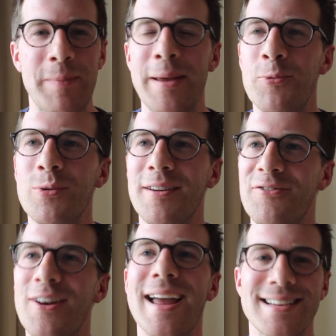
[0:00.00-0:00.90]
People were like
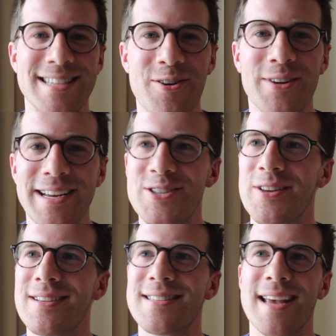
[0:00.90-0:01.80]
flexing on each
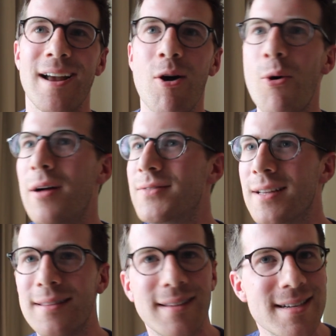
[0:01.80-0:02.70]
other, saying, oh, I've
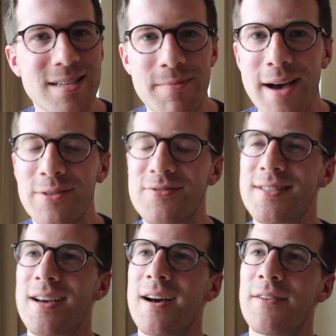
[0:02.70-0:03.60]
done this amount of
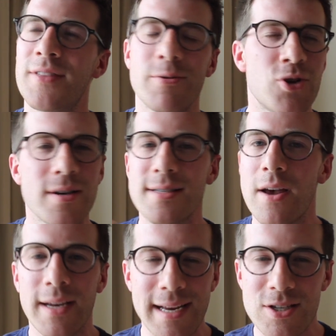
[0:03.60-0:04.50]
stuff. They were trying to
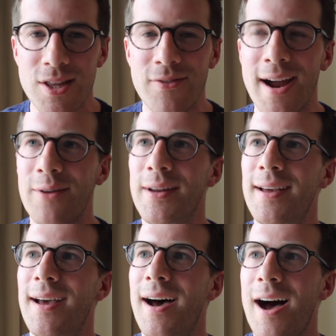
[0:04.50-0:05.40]
psych each other out.
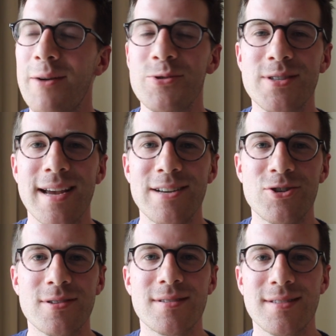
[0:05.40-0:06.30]
I would say
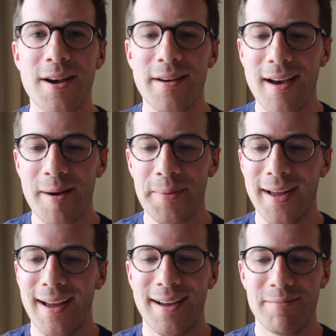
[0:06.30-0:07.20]
just turn up,
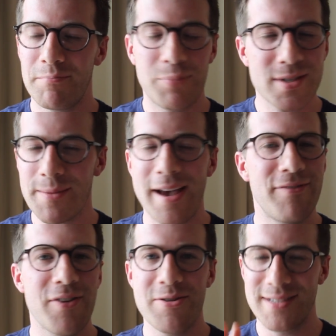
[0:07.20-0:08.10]
put some
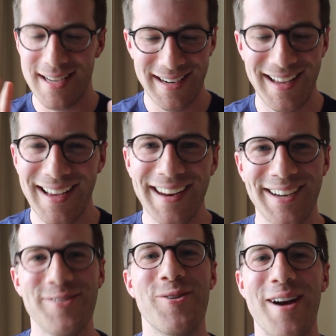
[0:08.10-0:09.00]
headphones in and
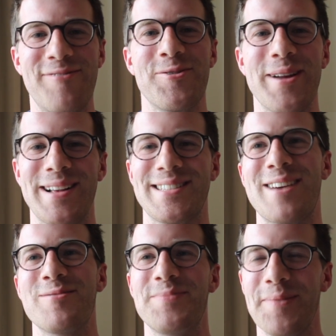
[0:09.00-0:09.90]
ignore everyone else.
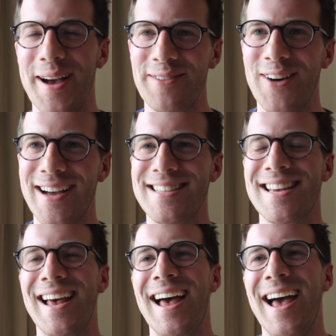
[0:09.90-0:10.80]
That would be my
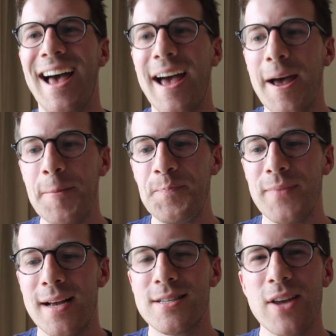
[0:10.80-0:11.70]
advice. I
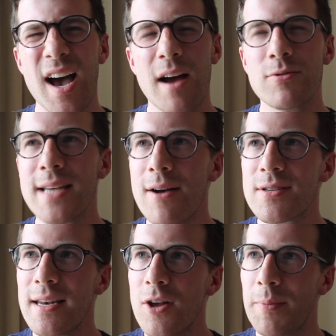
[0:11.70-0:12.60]
would say I
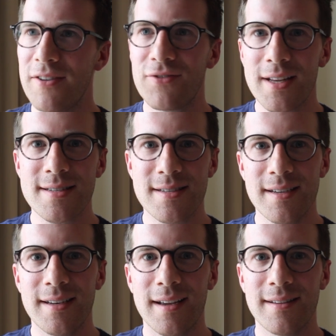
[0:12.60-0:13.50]
was a little bit
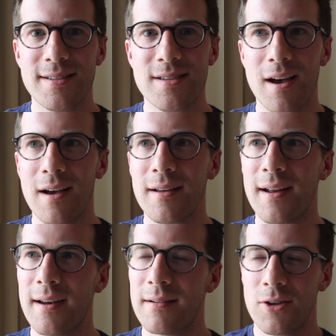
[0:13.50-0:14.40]
flustered at the start,
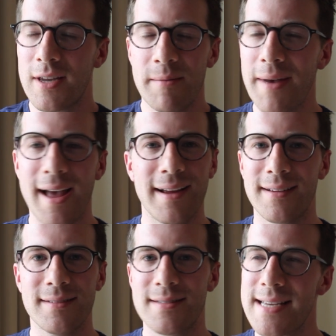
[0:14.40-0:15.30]
and looking
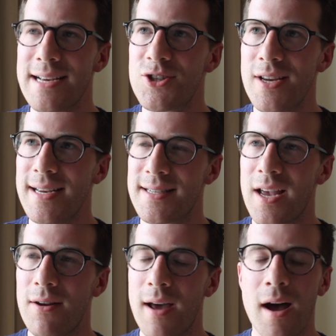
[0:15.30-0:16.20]
back 6 years
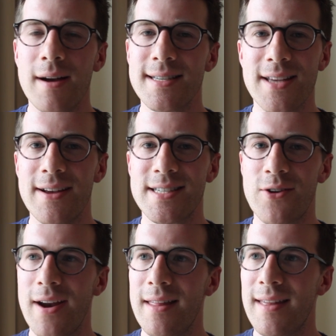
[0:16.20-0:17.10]
ago, like, hindsight's a
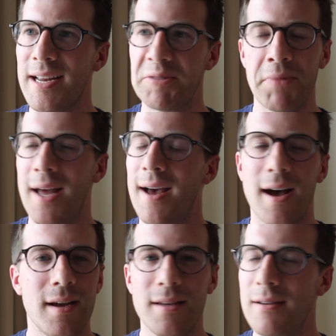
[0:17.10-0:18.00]
great thing.
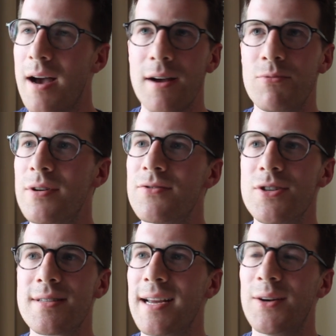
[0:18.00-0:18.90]
I would have
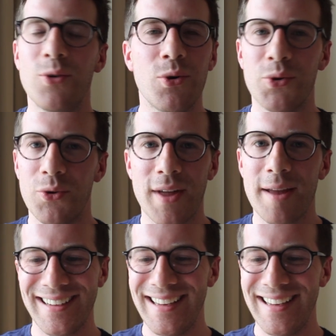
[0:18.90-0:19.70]
just ignored all that.